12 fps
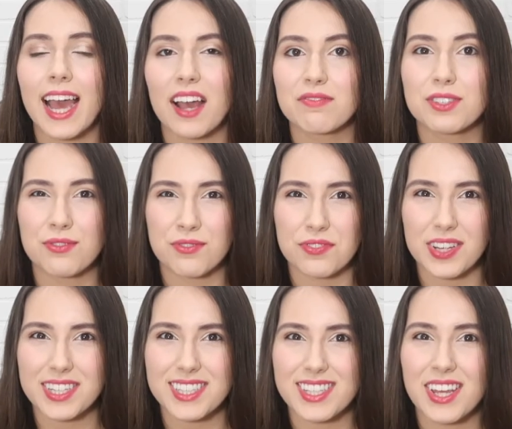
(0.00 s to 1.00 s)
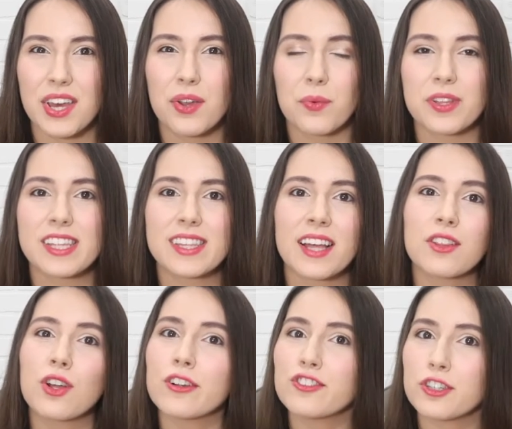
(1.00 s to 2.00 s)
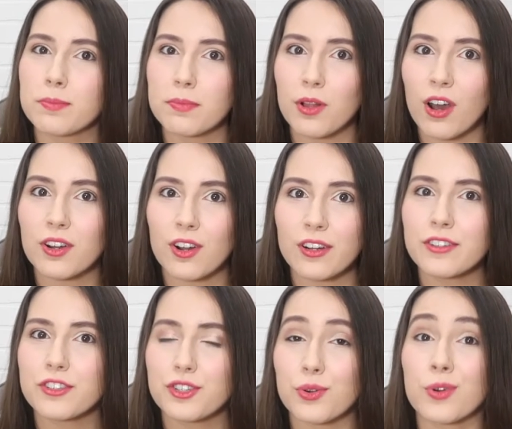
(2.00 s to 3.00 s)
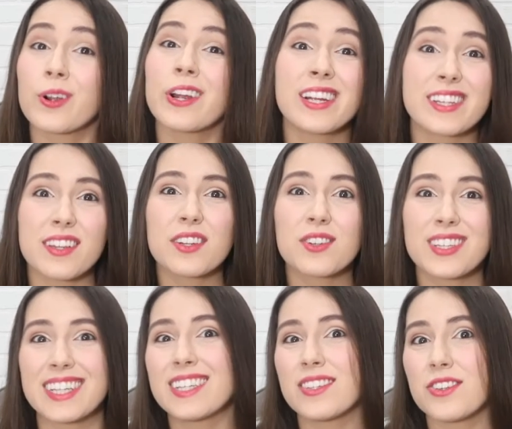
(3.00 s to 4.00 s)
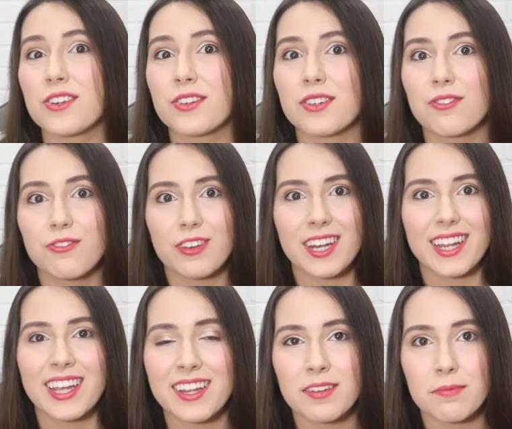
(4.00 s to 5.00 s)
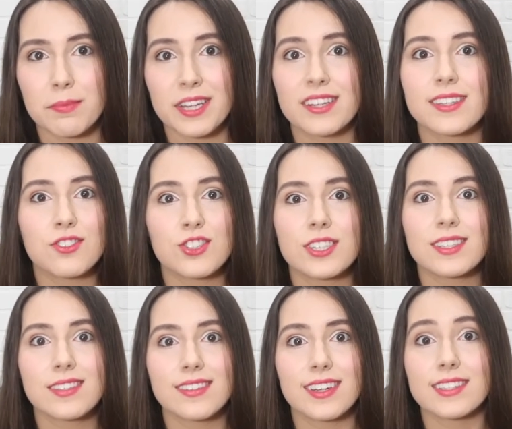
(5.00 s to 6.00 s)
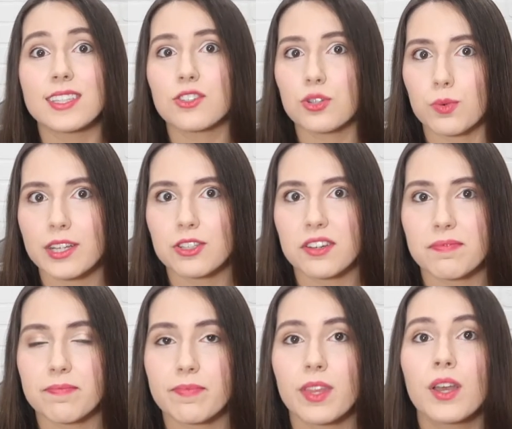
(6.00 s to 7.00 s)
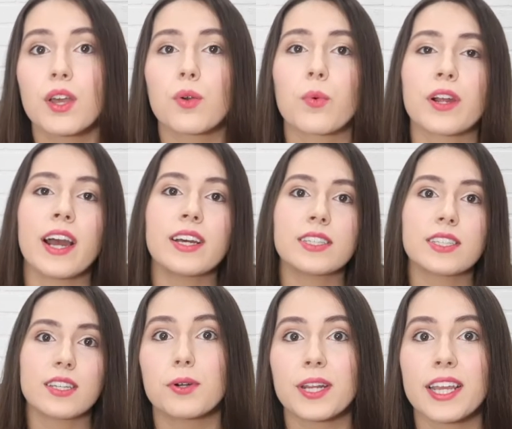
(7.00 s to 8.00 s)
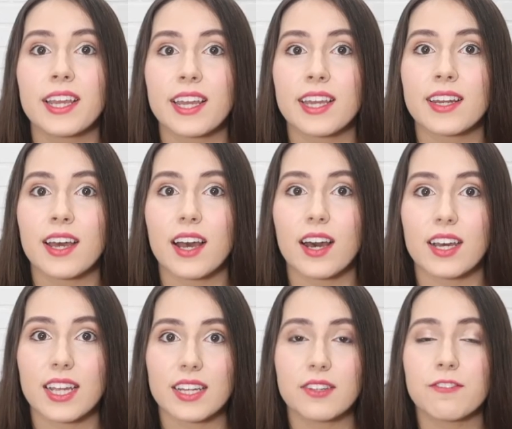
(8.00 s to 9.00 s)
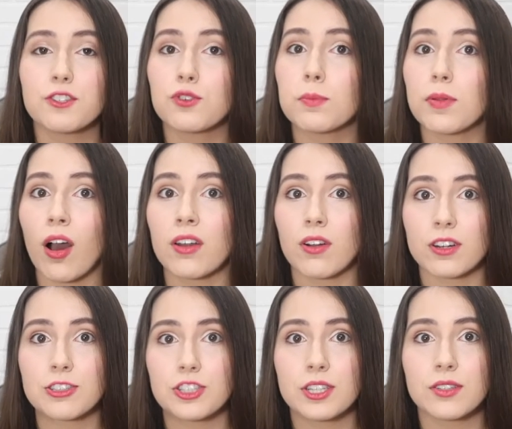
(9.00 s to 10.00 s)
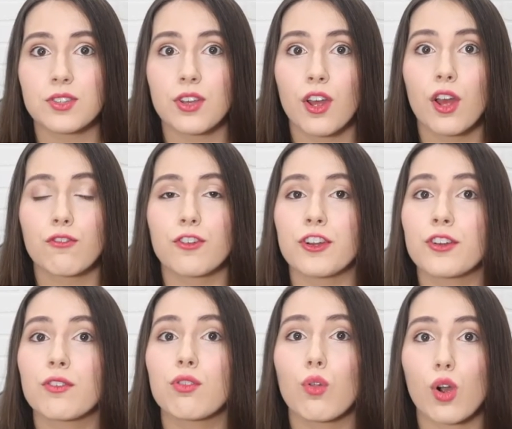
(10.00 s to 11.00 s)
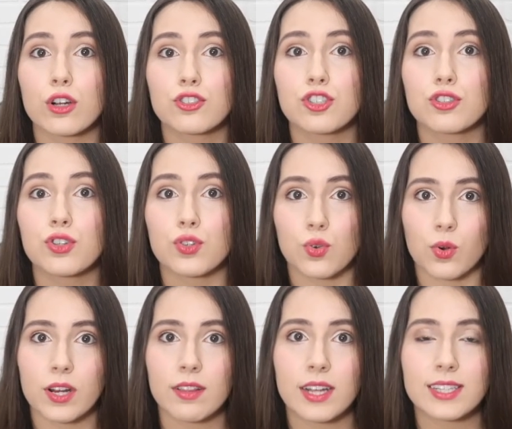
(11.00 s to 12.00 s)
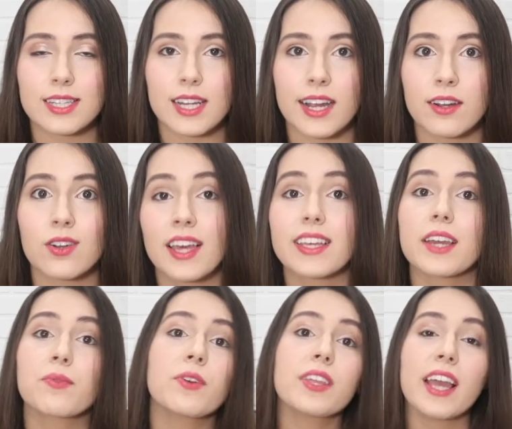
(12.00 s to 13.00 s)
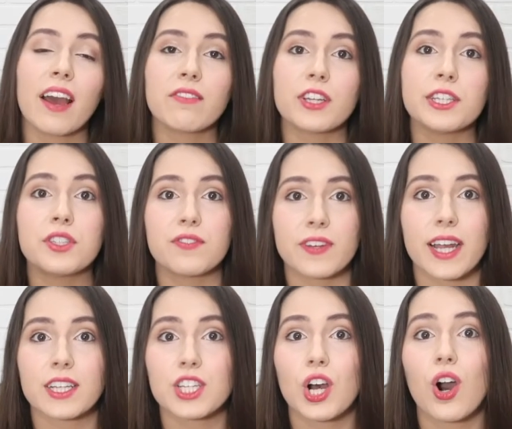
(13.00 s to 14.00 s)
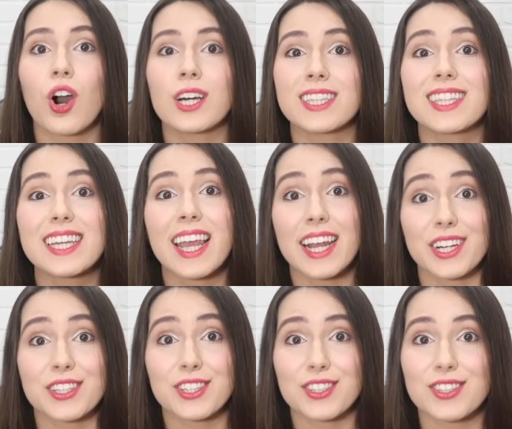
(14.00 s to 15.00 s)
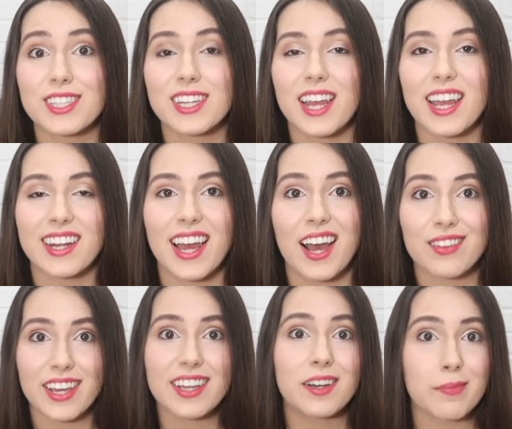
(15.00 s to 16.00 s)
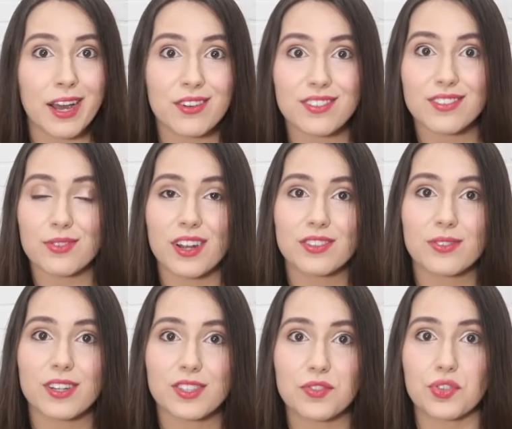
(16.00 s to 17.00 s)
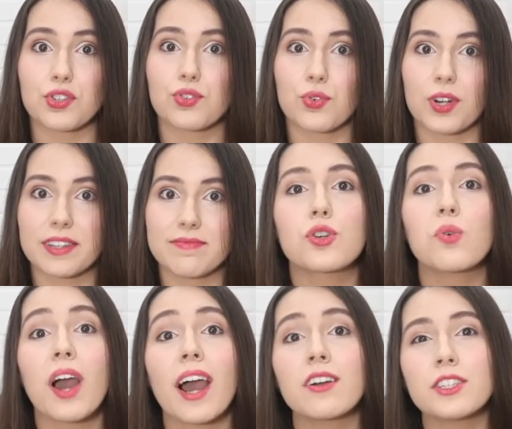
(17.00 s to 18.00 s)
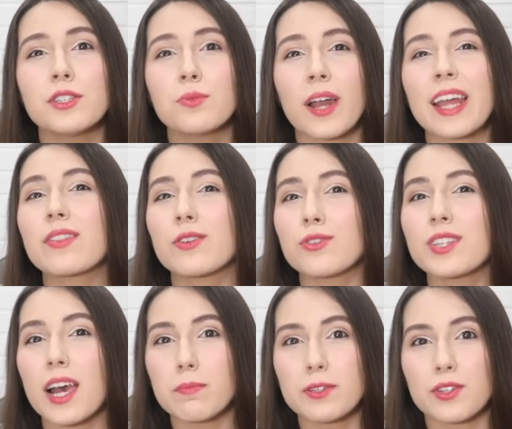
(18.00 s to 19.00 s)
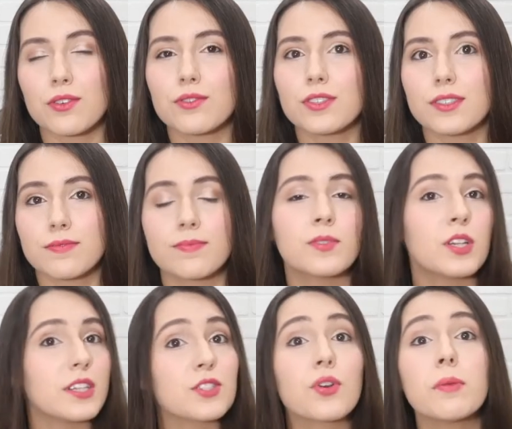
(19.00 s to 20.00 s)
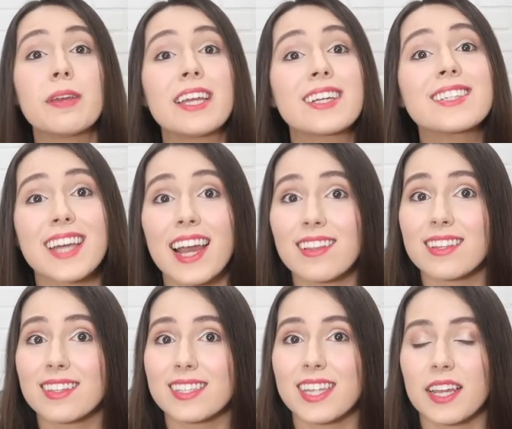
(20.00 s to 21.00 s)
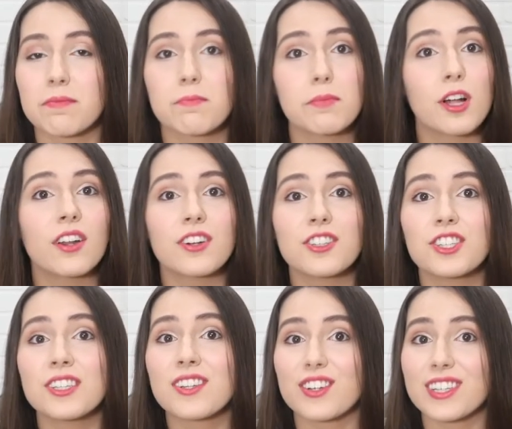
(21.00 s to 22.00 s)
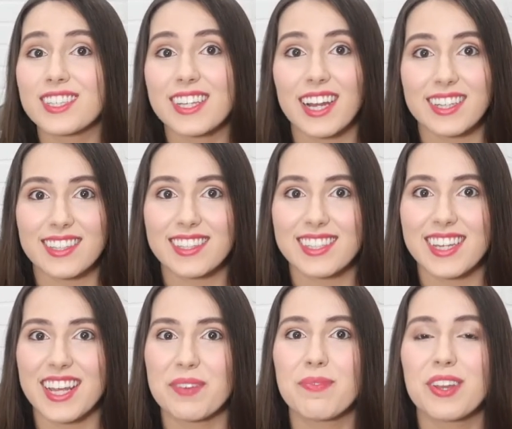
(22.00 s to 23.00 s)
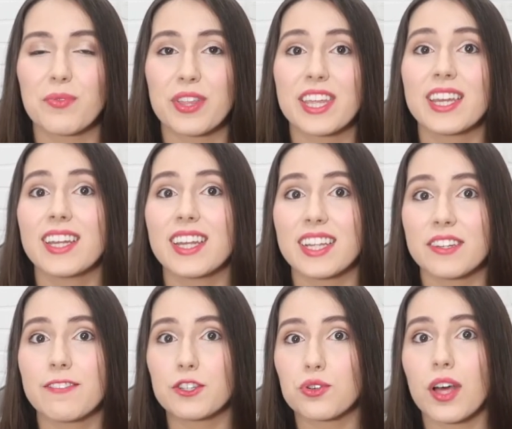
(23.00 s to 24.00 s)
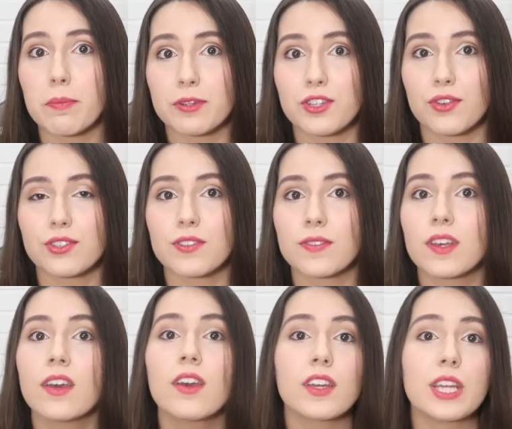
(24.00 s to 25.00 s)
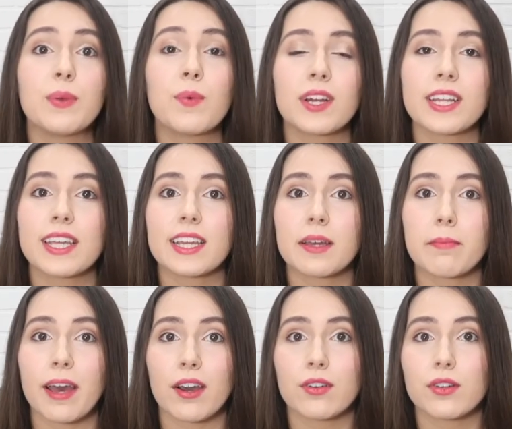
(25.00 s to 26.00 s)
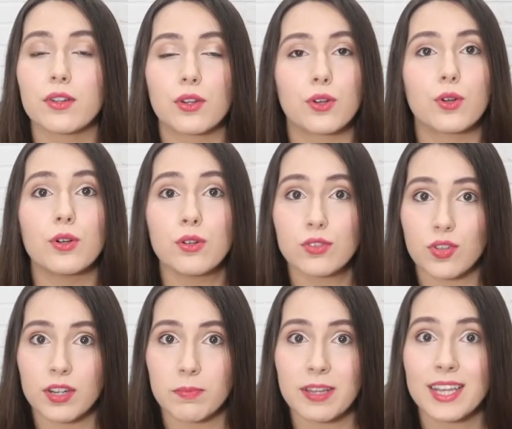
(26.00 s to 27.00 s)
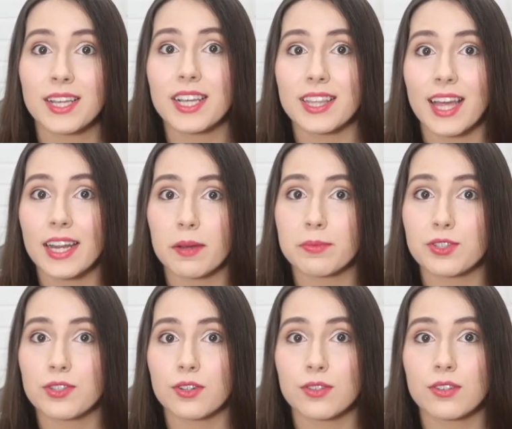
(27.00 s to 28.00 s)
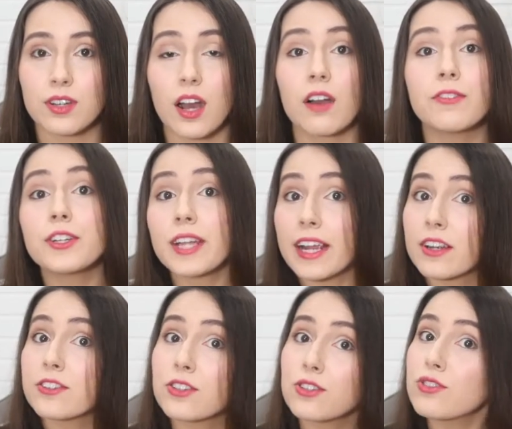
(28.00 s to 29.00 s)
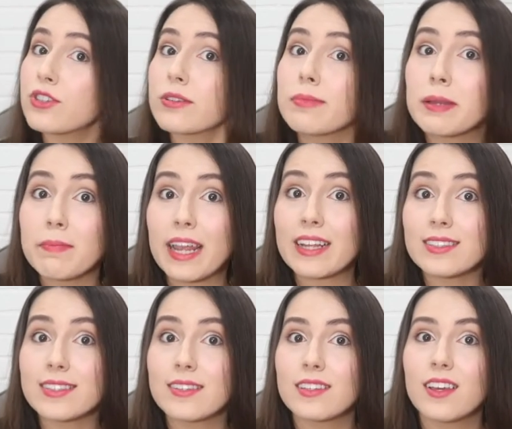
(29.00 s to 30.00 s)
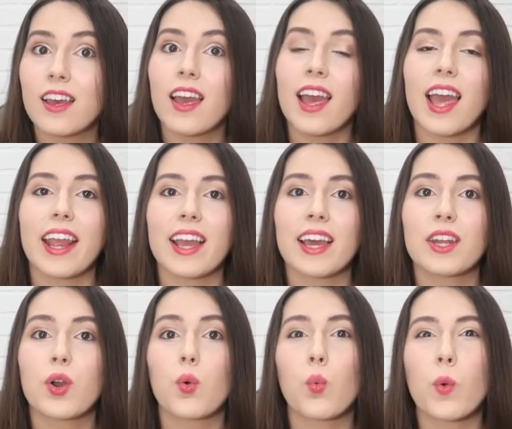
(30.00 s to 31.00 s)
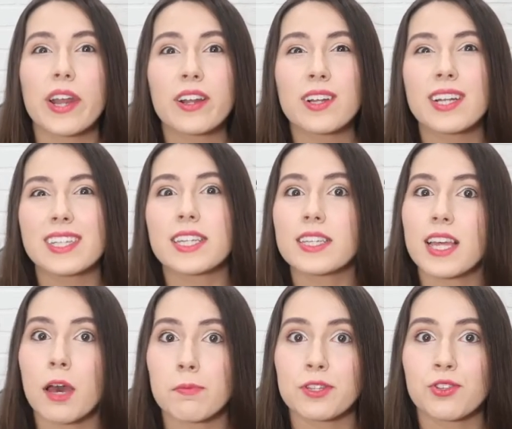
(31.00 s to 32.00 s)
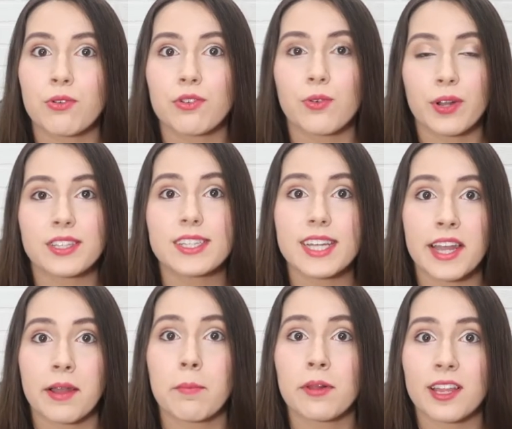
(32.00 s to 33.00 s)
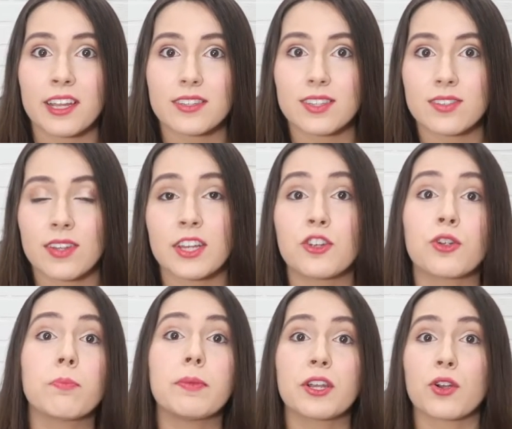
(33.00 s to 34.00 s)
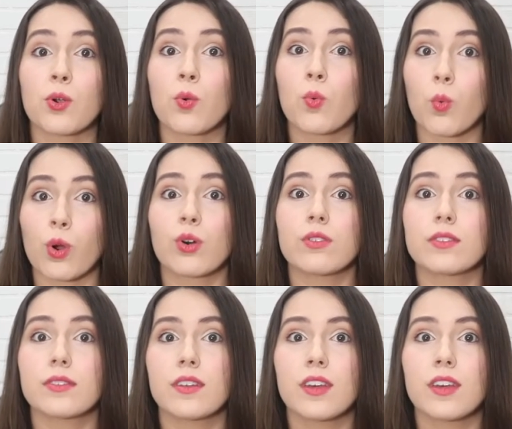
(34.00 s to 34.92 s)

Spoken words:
have to fit within that larger plot arch, or it's a little easier to fit in because it's just a situation. Whereas putting in individual plot arches for your larger storyline style can really have a huge effect on the characters and how they come out throughout the rest of your story. So how do you write those episodes? It's going to be exactly the same. Plot arches are exactly the same within individual episodes. You want to think about who's going to be in that episode of your characters, your main base, and where is this episode going to take place in your bigger world.